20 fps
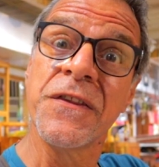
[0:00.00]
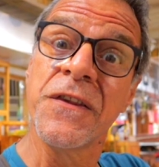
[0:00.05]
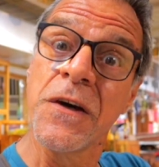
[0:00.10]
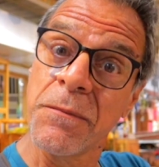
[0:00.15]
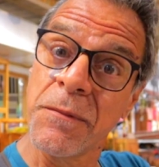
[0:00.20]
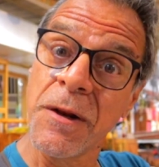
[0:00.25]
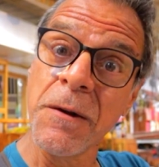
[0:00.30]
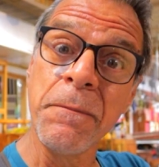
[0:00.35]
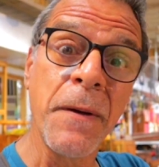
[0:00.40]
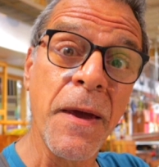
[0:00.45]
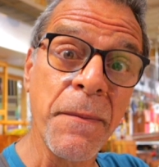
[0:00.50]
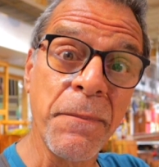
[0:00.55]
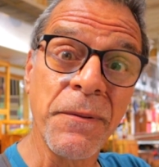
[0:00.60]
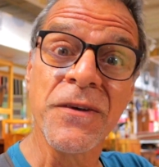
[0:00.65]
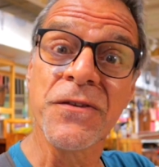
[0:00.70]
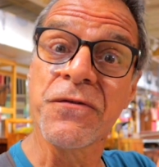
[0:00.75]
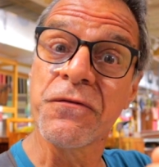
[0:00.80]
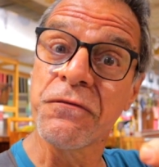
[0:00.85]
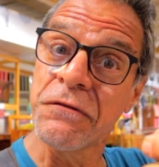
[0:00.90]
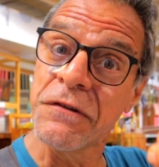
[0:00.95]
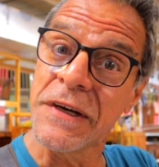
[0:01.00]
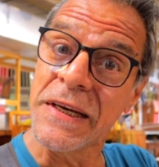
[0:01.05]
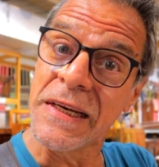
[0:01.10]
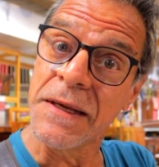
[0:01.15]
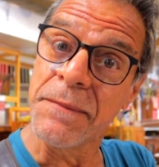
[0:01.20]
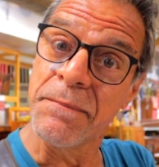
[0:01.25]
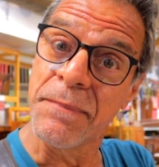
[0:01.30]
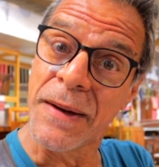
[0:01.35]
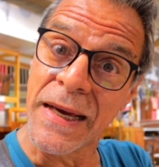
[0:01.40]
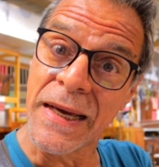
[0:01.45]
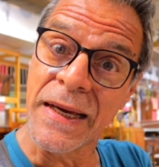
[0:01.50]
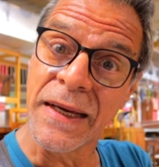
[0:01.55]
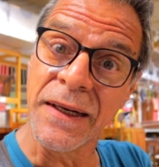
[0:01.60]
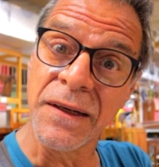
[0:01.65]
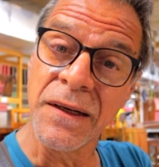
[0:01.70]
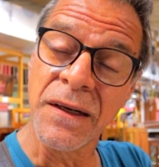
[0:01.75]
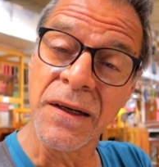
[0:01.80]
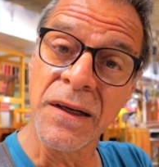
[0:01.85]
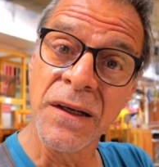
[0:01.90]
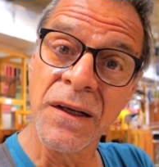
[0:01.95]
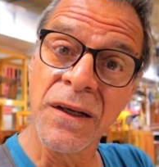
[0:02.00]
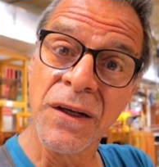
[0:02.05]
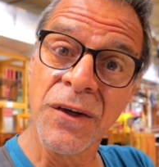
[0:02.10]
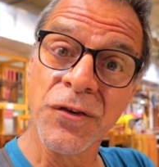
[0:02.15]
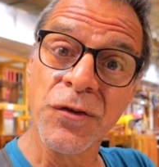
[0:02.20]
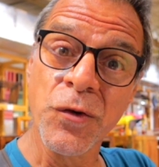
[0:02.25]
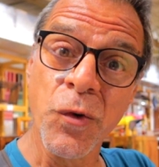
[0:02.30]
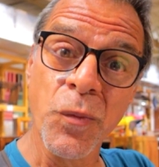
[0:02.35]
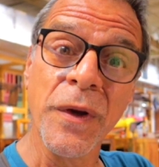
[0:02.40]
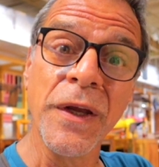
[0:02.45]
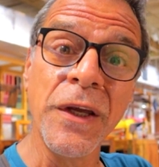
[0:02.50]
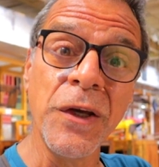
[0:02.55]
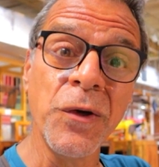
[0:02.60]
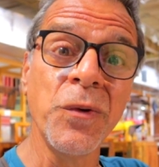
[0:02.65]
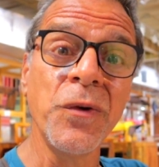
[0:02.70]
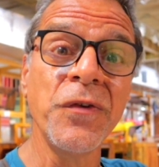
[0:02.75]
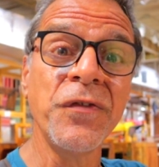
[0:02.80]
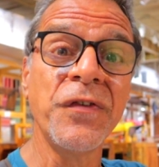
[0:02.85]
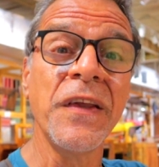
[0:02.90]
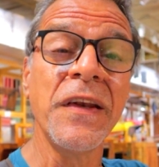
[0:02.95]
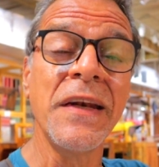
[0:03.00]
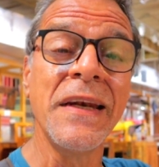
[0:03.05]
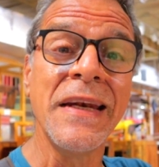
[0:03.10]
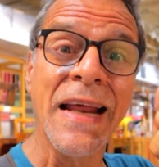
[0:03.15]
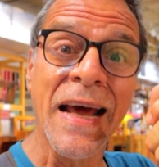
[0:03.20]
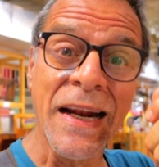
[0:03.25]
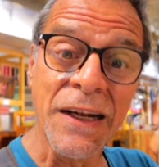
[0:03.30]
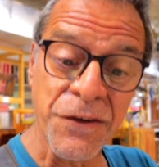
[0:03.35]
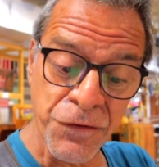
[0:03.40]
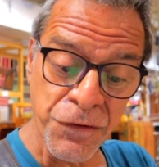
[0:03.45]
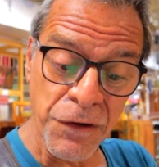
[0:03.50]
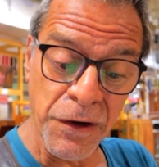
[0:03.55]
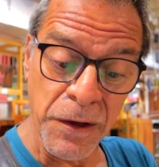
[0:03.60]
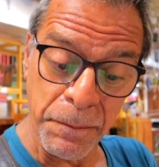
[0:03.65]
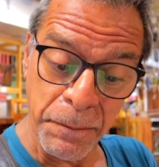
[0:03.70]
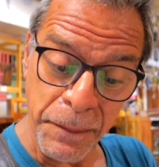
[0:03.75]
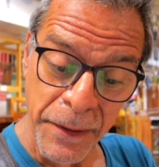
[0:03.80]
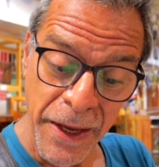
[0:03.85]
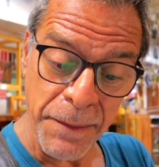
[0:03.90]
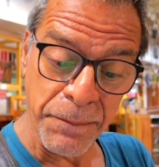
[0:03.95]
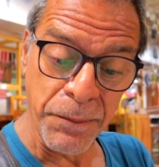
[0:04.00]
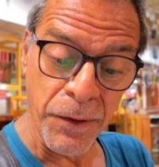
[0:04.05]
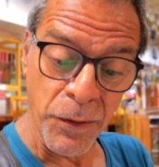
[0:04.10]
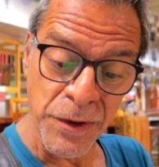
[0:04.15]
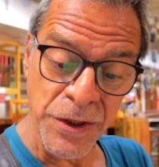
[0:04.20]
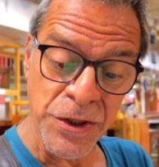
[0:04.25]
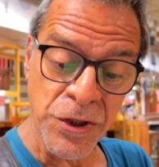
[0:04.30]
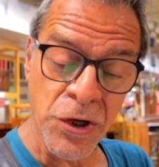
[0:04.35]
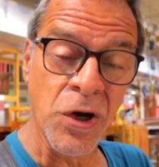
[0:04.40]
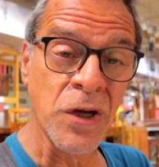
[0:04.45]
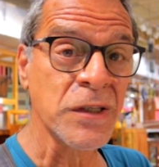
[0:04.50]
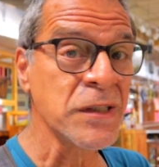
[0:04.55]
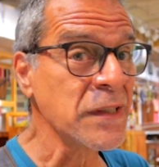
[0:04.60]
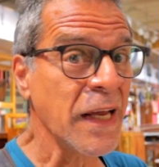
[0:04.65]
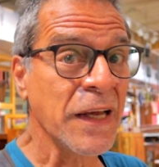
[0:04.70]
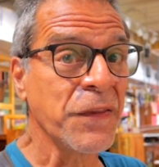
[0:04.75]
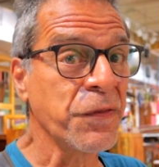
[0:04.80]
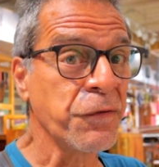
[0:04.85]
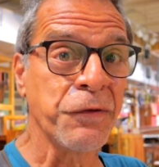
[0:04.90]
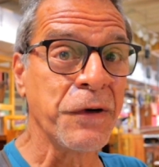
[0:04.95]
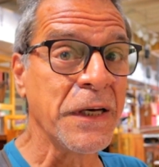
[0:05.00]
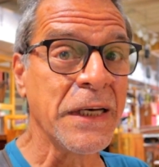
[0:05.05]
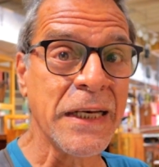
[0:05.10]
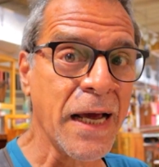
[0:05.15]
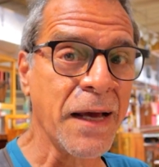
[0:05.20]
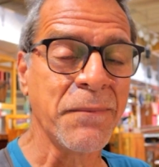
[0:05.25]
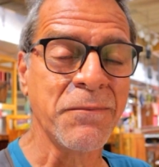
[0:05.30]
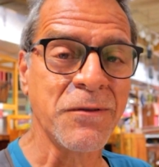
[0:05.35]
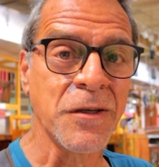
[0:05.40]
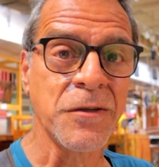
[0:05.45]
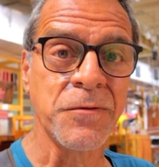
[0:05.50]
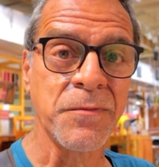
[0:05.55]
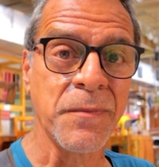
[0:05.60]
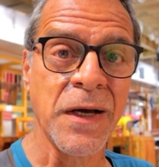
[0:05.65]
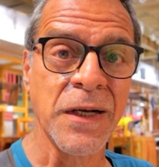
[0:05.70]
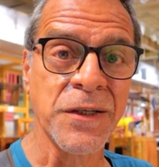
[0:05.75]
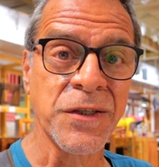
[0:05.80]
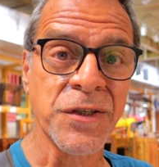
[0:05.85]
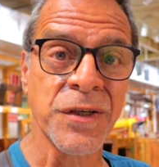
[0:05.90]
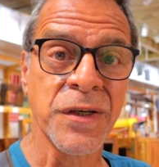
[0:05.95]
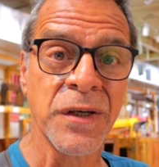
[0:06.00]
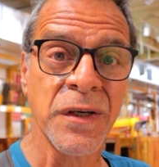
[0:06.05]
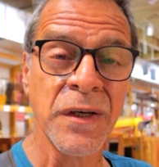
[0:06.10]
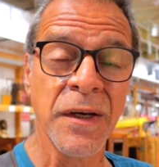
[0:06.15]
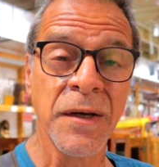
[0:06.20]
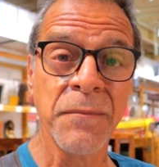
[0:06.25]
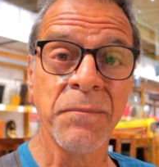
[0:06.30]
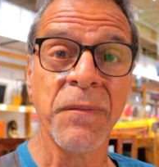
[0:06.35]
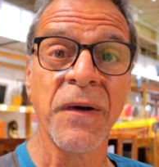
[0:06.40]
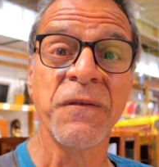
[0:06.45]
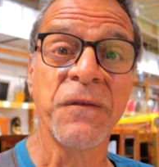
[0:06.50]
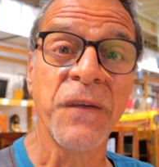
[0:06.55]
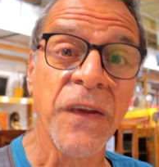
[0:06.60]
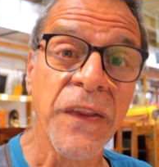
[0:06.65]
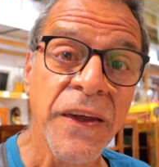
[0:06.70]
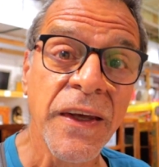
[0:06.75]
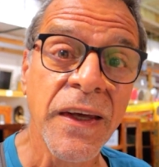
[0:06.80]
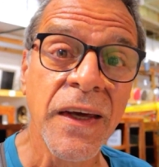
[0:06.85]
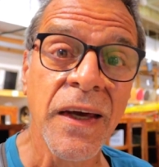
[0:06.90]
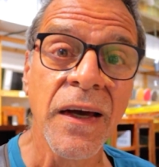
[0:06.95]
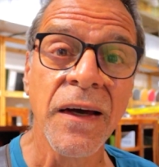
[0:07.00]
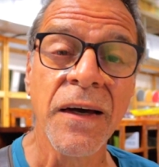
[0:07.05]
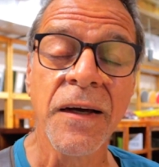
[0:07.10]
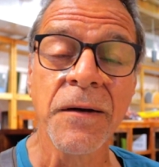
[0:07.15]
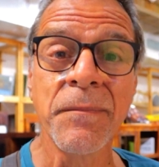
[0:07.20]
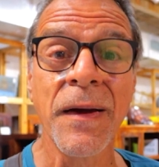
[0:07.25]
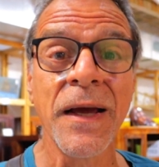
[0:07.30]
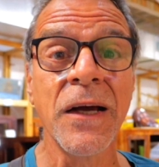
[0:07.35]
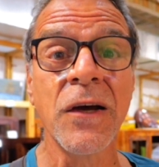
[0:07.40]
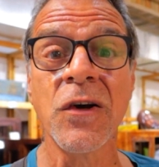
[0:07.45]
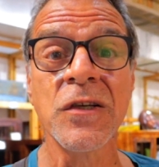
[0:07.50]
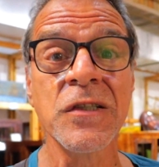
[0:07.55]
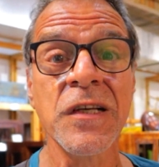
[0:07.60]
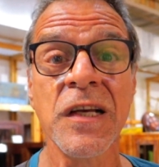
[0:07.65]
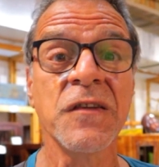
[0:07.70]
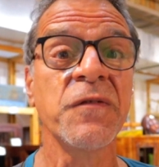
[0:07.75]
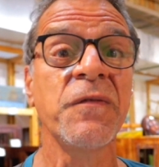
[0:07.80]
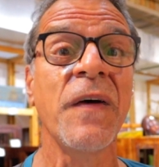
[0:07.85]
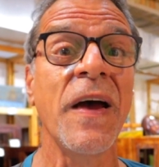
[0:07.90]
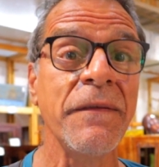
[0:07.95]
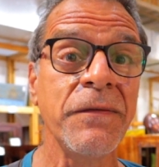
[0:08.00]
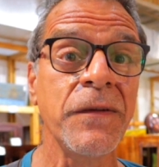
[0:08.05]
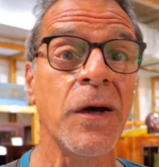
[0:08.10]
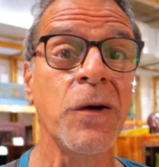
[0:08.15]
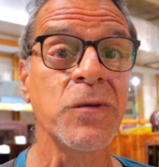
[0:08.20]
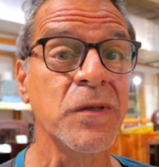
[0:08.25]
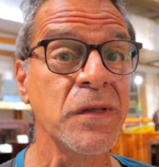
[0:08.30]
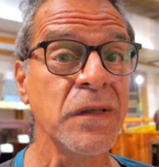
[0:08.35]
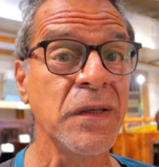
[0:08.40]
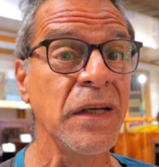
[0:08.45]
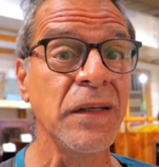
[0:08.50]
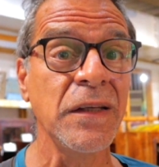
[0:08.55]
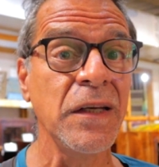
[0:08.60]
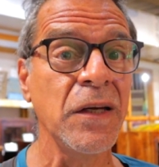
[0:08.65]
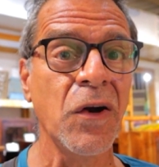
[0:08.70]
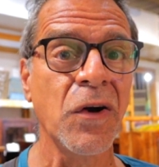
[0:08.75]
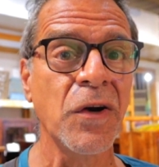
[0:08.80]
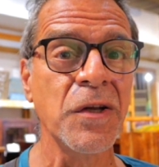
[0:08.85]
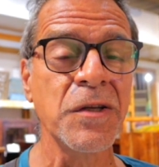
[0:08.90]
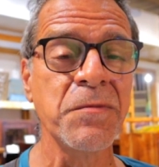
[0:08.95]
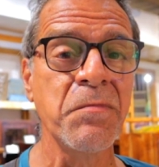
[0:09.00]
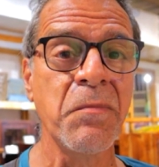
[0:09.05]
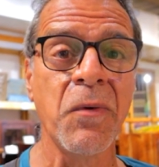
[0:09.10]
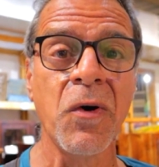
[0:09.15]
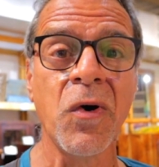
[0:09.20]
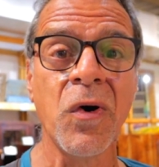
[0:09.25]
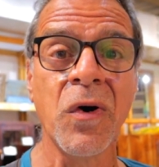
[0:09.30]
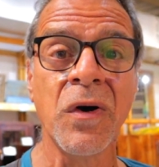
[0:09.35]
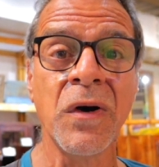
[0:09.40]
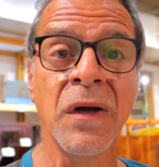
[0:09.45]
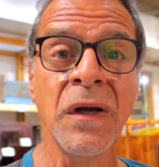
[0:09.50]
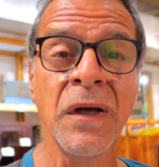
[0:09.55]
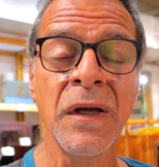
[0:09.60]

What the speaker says: Thermal paper is really bad. So we use the natural paper, which costs like 3 times as much. But for the year, it might cost us $5,000 TT more.